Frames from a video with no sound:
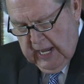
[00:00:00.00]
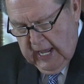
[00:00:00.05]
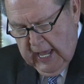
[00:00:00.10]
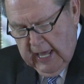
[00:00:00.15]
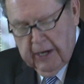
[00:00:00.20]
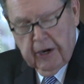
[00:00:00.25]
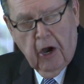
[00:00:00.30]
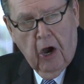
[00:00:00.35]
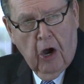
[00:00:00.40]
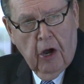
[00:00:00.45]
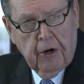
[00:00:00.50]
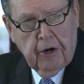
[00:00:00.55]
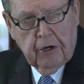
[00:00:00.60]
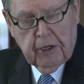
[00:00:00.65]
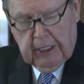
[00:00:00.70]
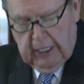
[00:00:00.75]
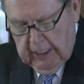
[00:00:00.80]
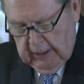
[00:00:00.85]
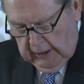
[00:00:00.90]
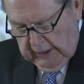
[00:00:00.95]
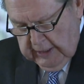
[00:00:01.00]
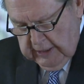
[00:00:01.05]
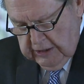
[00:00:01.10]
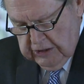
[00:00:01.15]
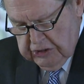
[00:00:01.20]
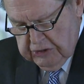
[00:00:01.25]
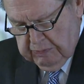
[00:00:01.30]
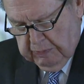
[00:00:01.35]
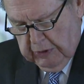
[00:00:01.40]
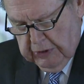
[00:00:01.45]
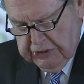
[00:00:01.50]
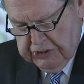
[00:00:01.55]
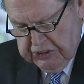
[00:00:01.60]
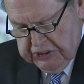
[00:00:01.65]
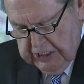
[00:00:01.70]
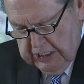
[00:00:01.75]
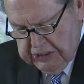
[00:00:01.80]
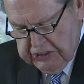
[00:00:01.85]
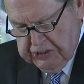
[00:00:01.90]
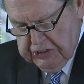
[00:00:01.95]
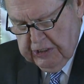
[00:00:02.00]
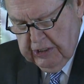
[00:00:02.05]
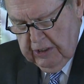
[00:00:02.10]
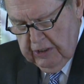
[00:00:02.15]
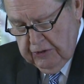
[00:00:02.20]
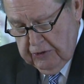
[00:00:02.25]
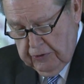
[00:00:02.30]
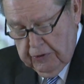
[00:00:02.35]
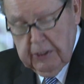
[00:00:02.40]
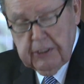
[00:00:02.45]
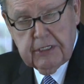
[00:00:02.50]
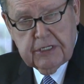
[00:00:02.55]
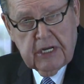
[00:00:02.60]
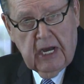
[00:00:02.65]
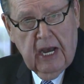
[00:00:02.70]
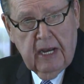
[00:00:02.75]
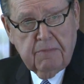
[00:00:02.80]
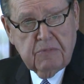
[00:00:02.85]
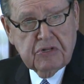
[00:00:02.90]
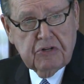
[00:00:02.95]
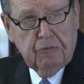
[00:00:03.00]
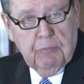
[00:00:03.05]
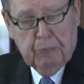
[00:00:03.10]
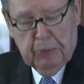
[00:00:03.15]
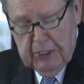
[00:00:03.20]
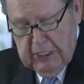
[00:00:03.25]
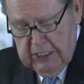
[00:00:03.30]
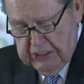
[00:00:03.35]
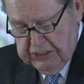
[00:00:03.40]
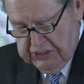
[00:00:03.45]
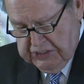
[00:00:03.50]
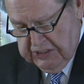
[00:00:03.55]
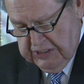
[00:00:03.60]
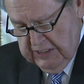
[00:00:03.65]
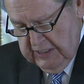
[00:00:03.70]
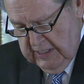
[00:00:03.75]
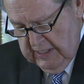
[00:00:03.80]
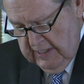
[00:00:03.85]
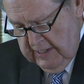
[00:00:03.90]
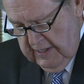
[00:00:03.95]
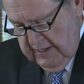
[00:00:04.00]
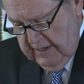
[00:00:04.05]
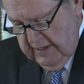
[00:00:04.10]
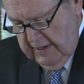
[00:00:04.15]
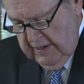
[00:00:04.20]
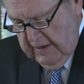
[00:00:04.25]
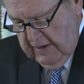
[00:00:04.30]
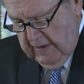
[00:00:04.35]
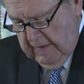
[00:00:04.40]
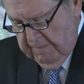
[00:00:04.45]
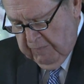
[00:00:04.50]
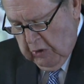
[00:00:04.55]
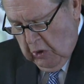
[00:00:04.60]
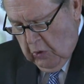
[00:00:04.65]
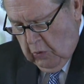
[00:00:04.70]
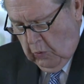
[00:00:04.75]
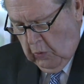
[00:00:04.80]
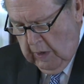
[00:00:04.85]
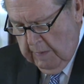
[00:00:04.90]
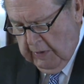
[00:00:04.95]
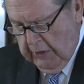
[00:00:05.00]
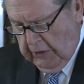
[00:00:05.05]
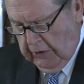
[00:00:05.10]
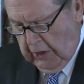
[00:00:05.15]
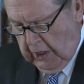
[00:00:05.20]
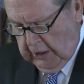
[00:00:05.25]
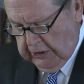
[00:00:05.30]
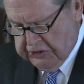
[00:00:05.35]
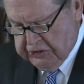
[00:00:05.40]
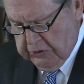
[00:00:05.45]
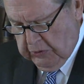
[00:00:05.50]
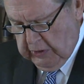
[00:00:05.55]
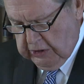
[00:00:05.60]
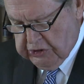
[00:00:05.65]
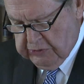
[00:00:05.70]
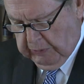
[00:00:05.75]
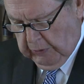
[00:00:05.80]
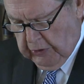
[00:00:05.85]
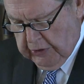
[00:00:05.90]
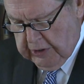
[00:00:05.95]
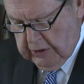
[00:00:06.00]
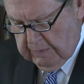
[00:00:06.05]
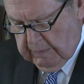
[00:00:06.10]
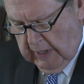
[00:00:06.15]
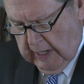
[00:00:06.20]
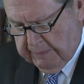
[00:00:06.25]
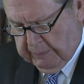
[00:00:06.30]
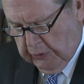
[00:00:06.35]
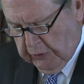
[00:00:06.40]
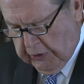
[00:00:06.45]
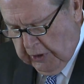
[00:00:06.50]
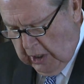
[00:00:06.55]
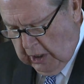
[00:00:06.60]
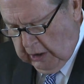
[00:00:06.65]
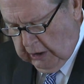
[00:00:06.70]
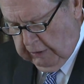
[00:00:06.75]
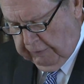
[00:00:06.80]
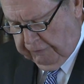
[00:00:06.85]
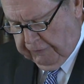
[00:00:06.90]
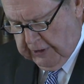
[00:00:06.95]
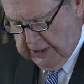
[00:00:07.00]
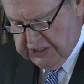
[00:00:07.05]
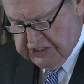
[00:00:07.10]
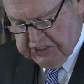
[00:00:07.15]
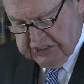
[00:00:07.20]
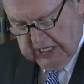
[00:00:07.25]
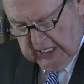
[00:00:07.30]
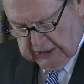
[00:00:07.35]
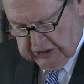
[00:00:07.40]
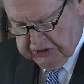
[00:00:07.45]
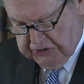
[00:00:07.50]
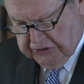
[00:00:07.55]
and honor killings persist during times of peace. Women are also exploited by pornography, sex